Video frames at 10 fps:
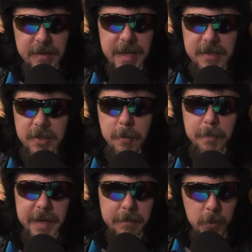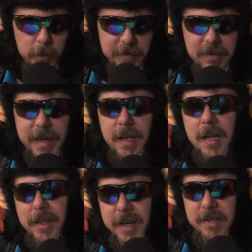That's their big move. It's like,
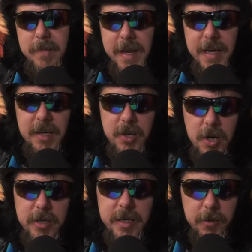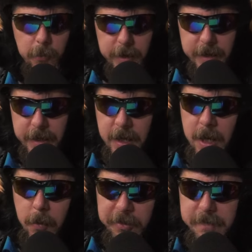let's make it dark and gritty.
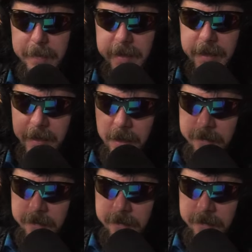Well, speaking of,